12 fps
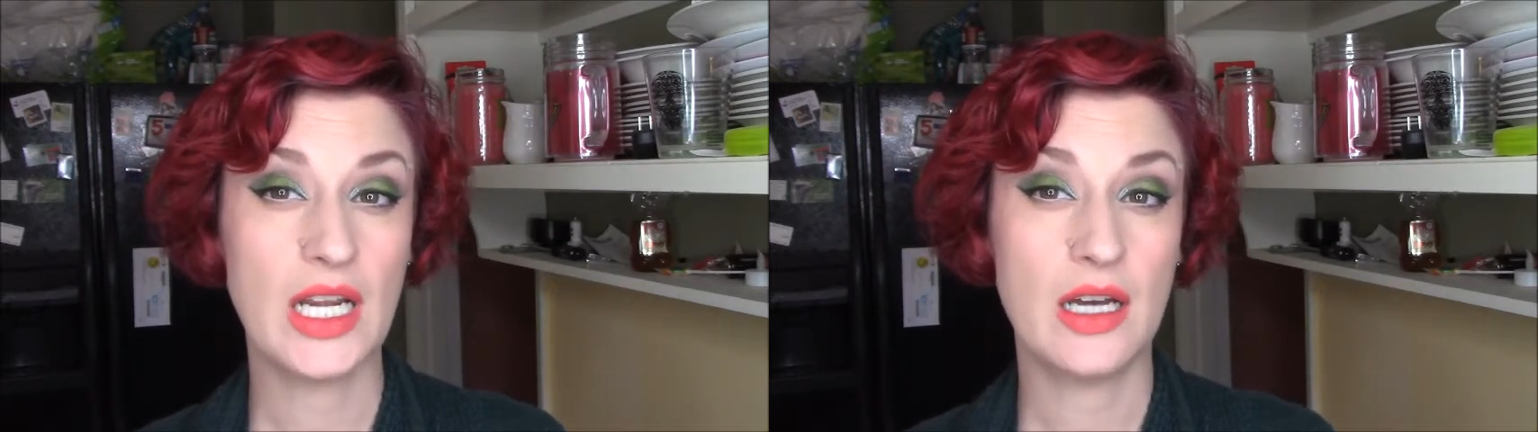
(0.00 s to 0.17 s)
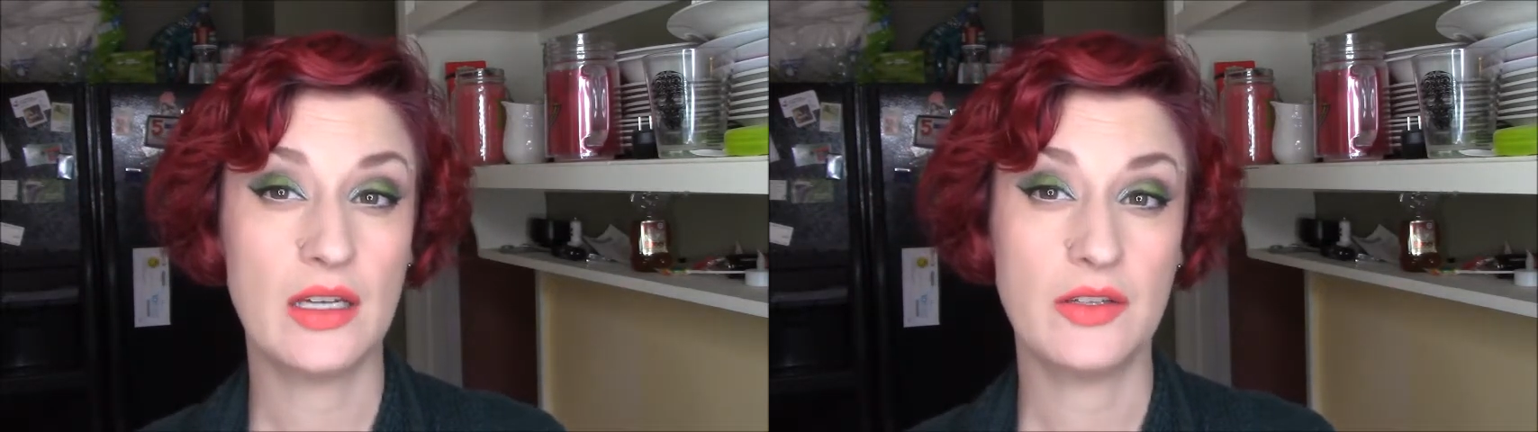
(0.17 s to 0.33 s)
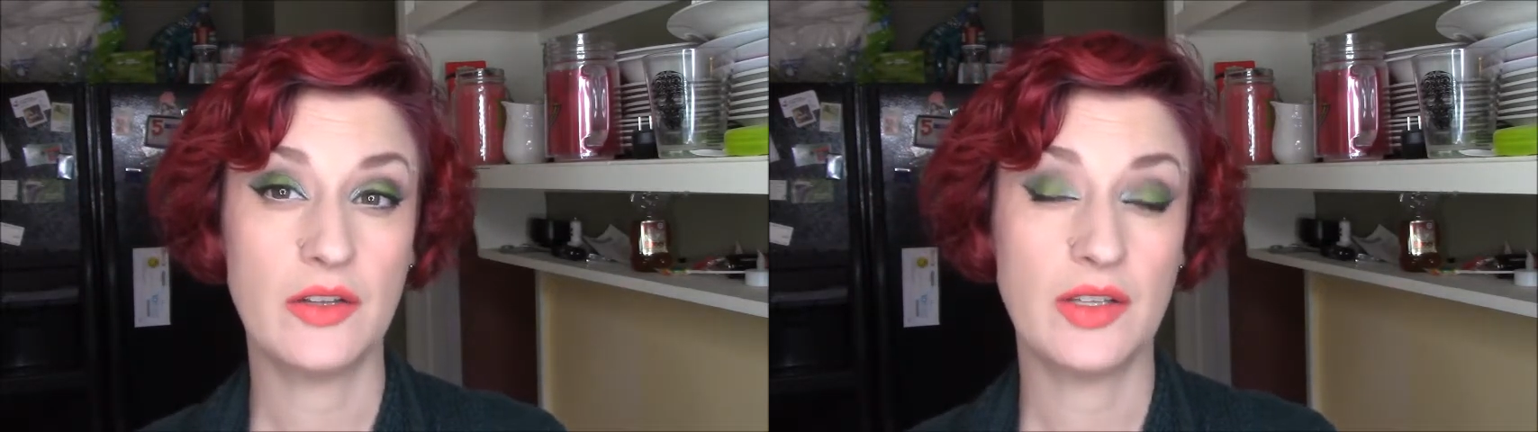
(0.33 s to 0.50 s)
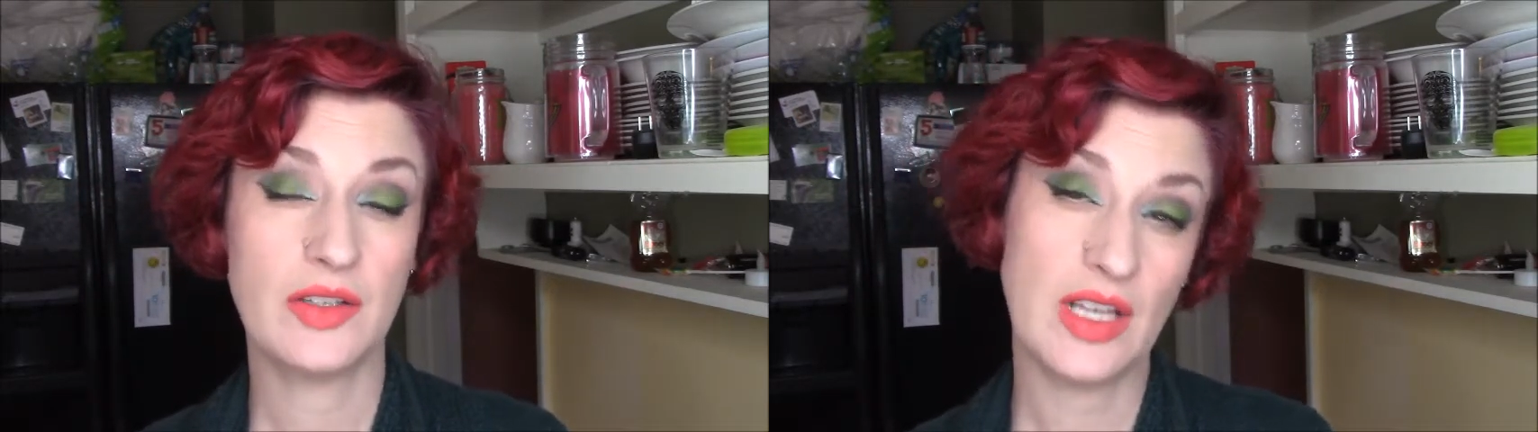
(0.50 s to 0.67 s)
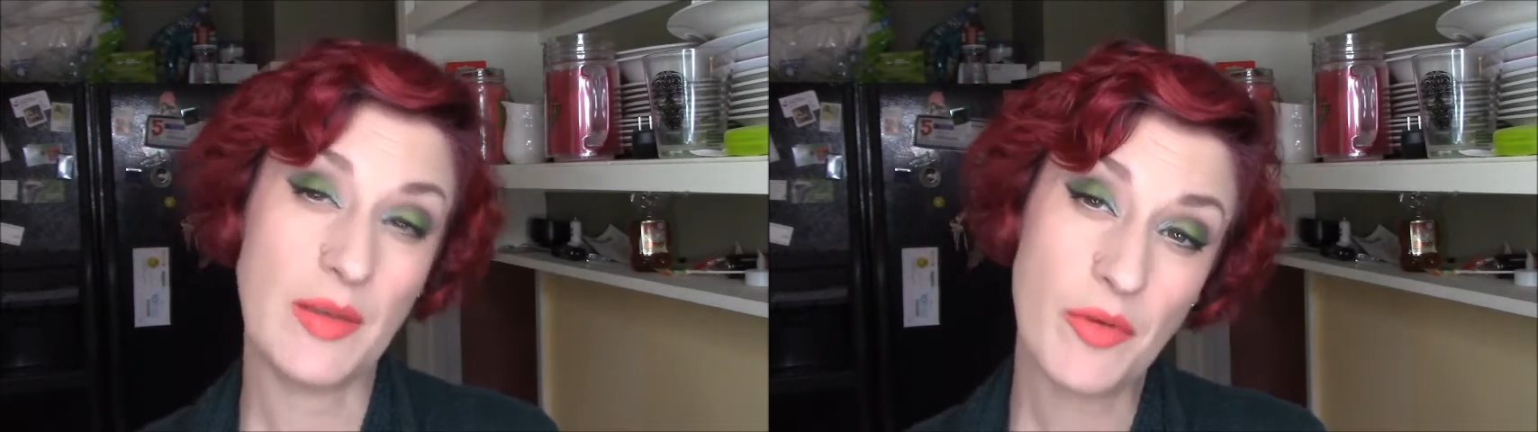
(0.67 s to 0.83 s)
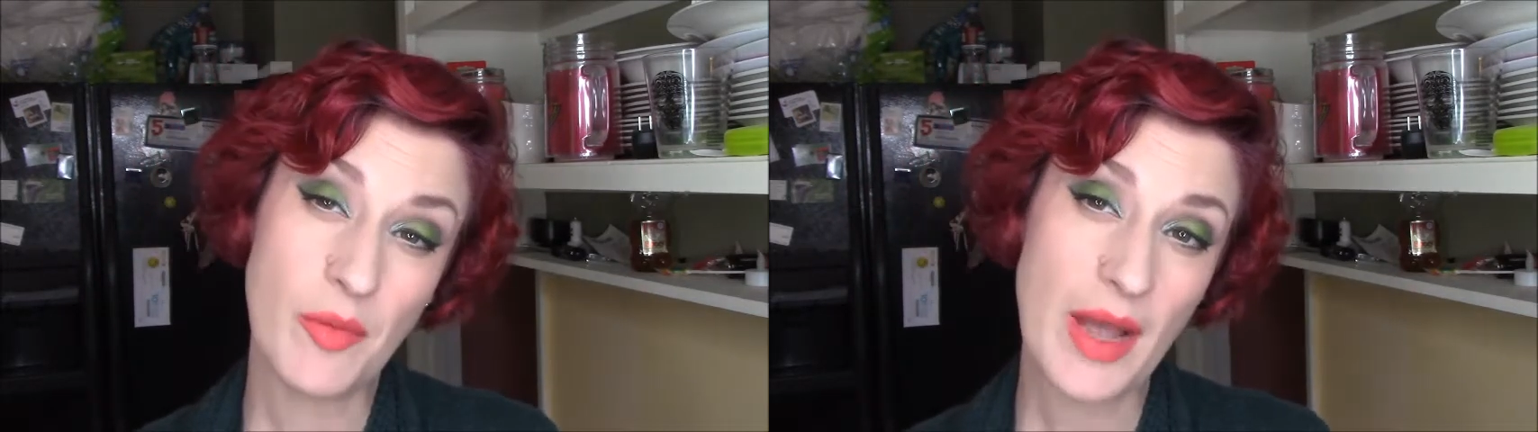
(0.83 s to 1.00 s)
not do the
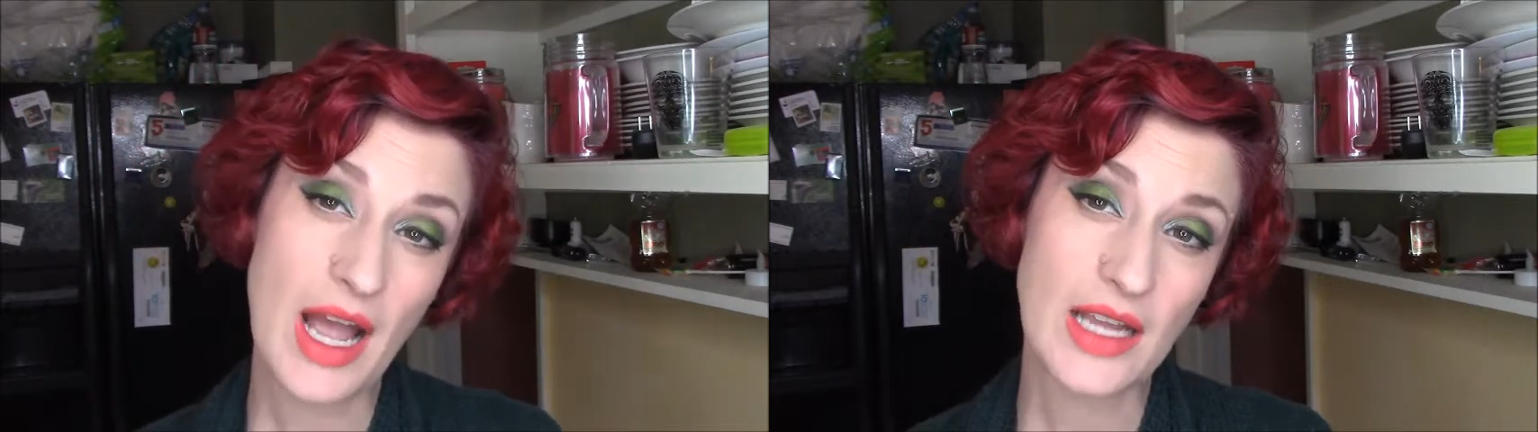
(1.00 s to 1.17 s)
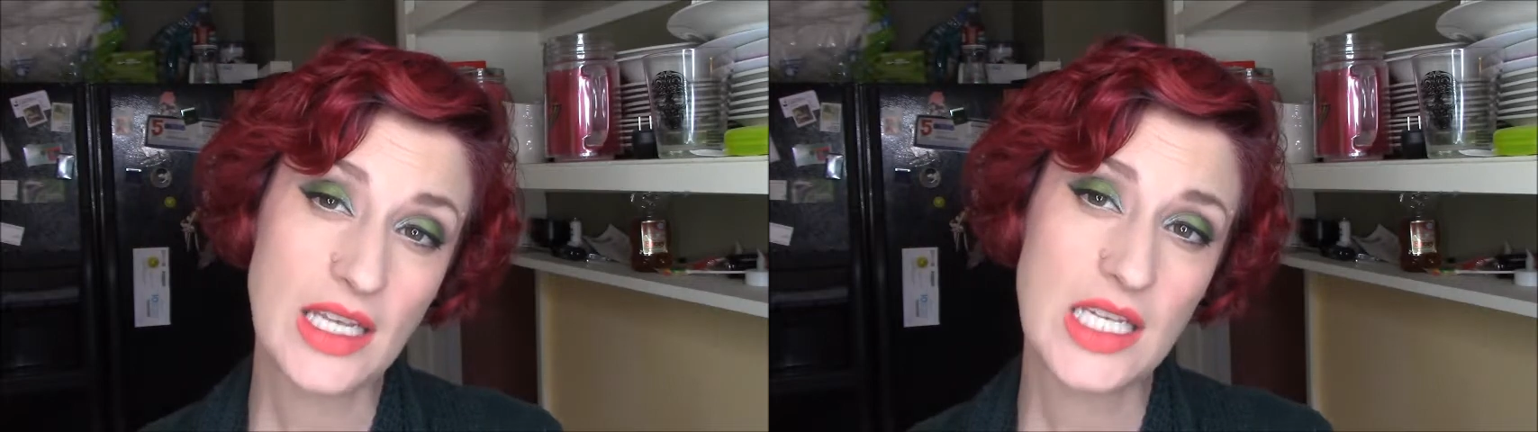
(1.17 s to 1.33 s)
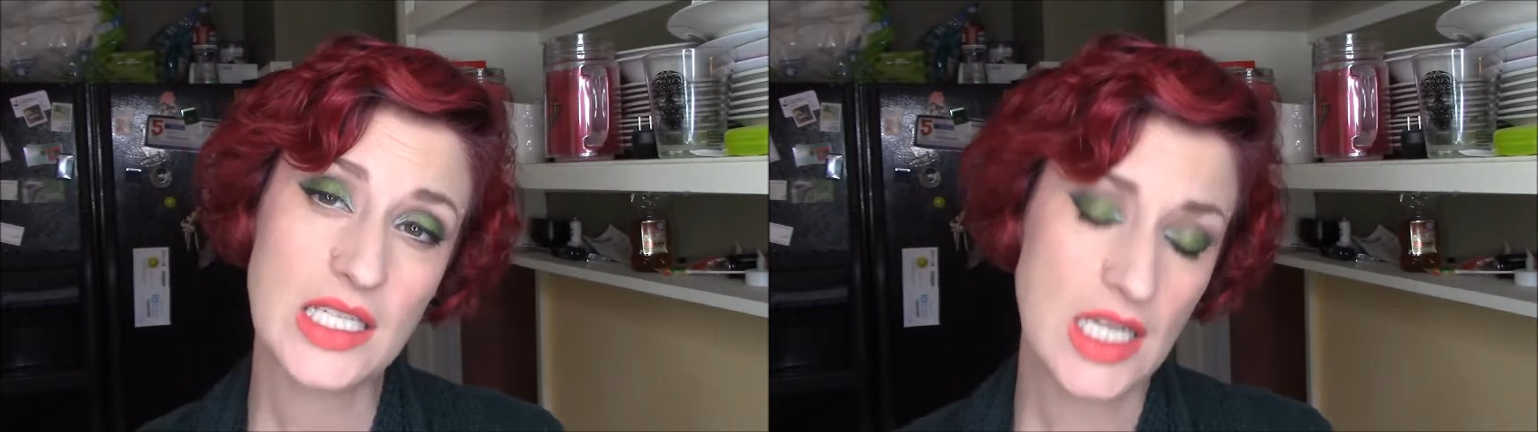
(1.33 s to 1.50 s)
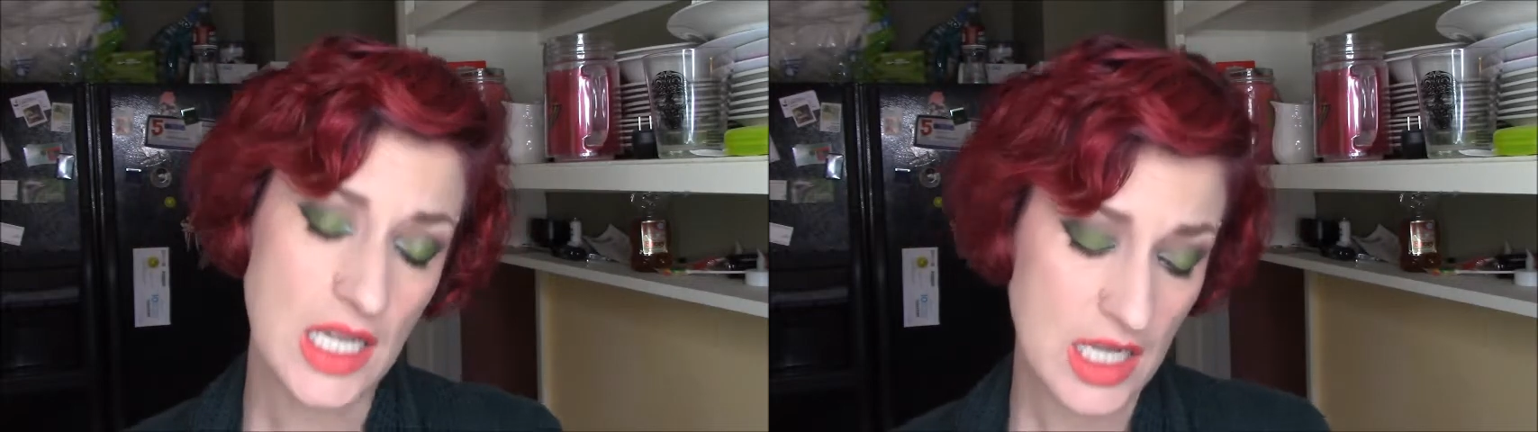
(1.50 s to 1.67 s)
sample packet,